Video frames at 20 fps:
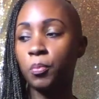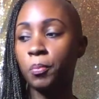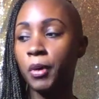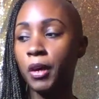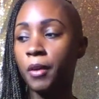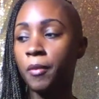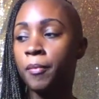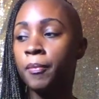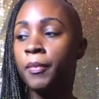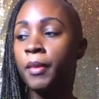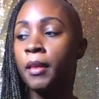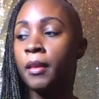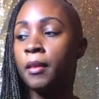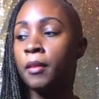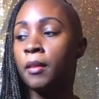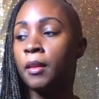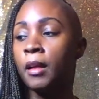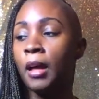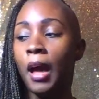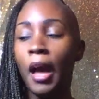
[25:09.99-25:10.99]
But
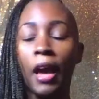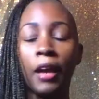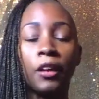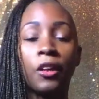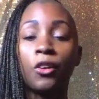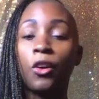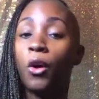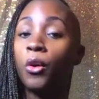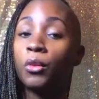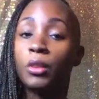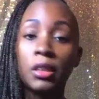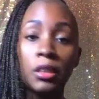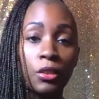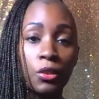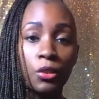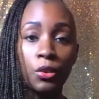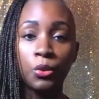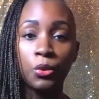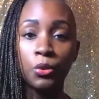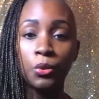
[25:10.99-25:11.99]
I can only
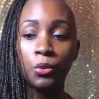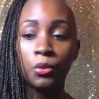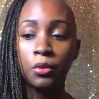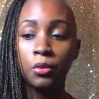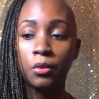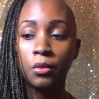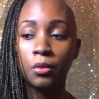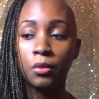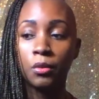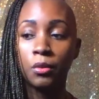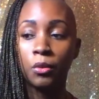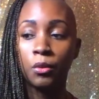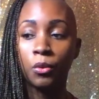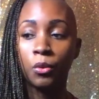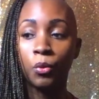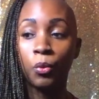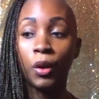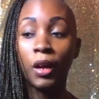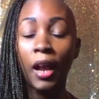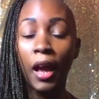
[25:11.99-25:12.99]
do
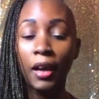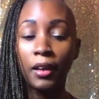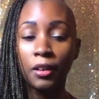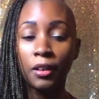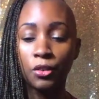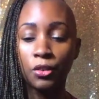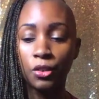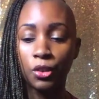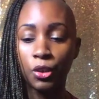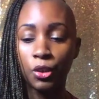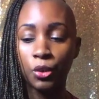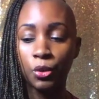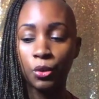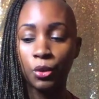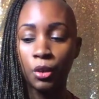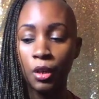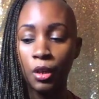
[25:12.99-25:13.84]
what I can do.